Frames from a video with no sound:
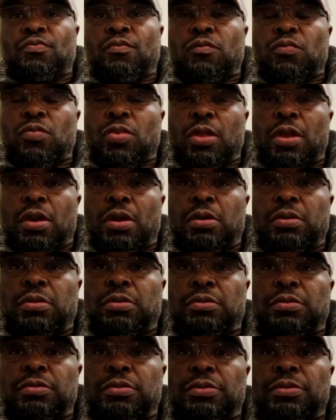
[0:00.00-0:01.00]
is, that
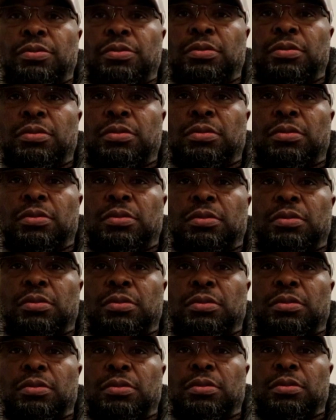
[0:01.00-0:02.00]
he performed the way he
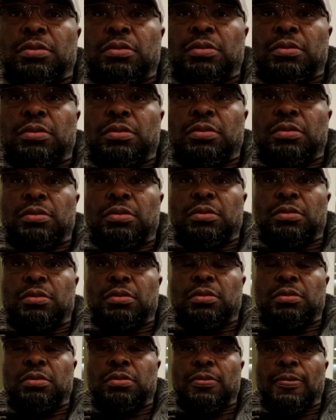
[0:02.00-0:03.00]
did? Is it because
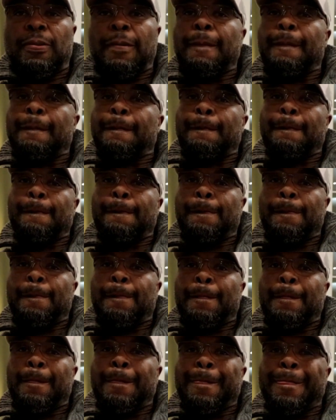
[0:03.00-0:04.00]
this time,
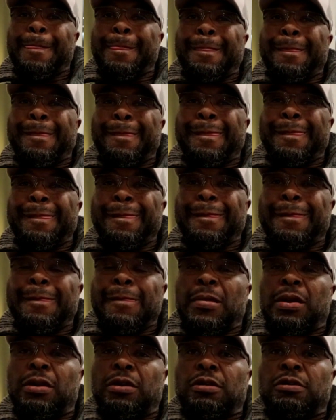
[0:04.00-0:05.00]
instead of fat, it was more
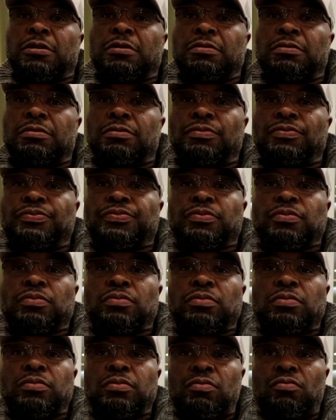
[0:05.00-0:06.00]
muscle,
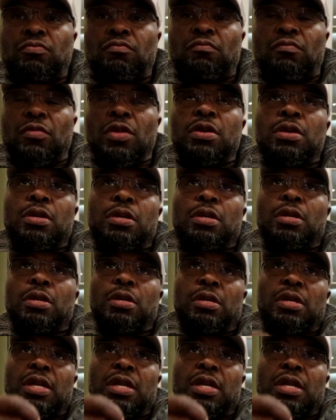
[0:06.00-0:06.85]
or what do you think?